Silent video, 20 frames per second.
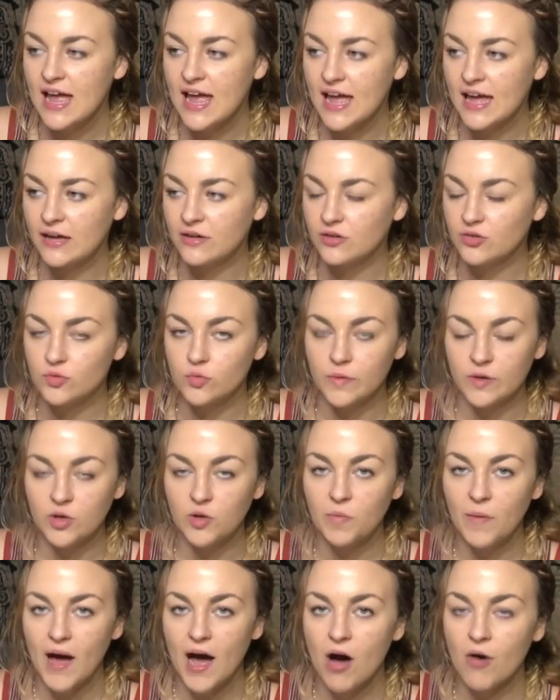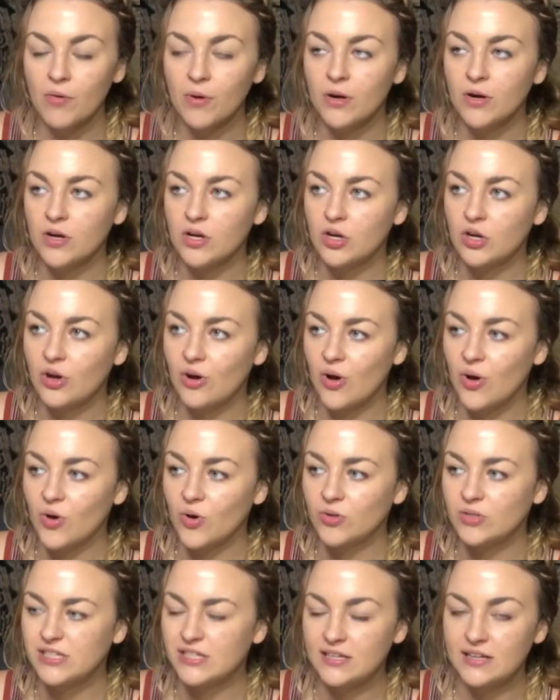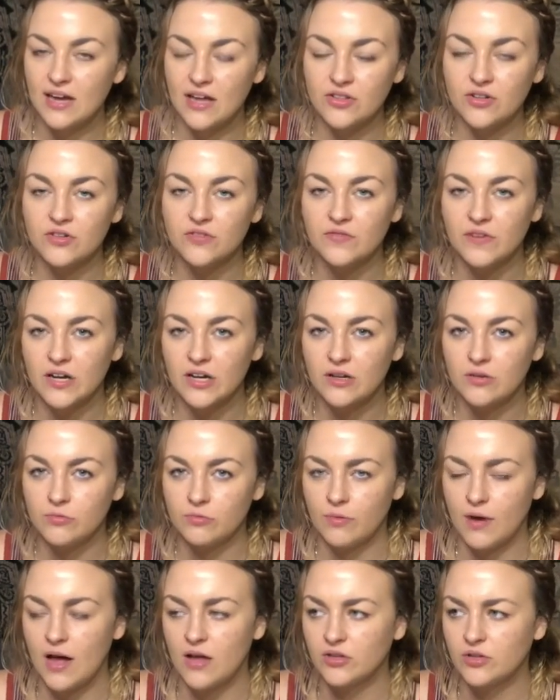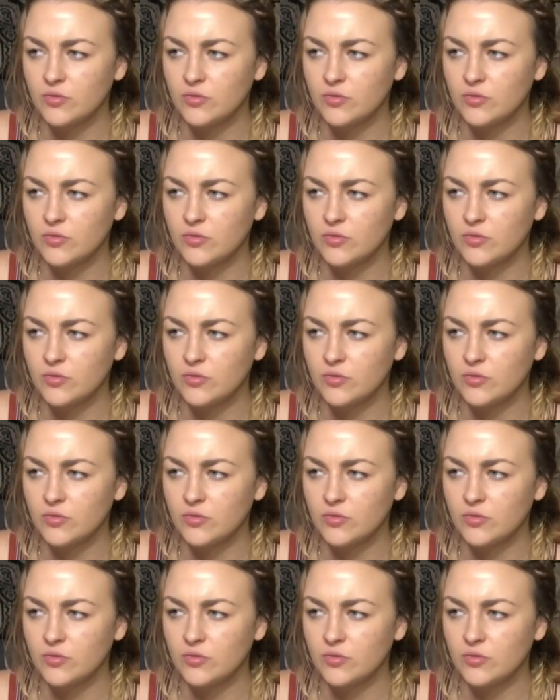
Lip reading: and willpower go together very well.